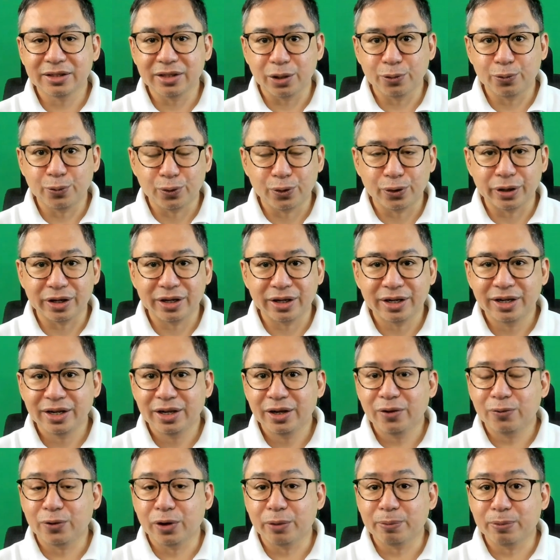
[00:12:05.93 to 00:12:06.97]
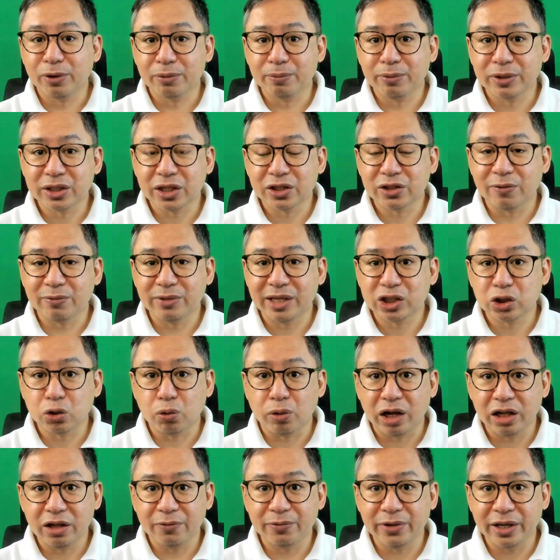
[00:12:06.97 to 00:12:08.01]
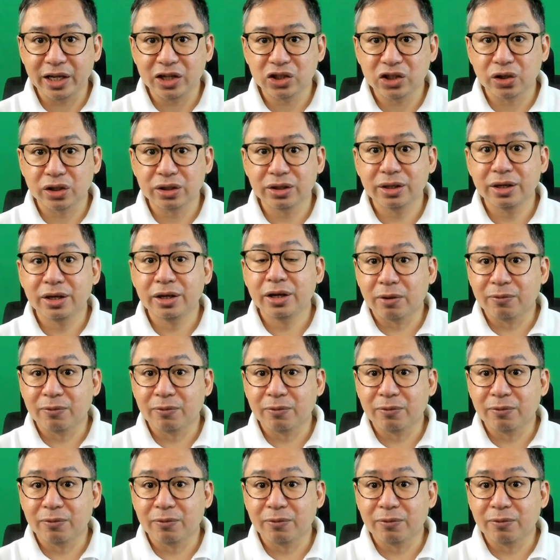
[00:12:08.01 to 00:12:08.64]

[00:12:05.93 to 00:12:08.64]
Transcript: Therefore, for purposes of disqualification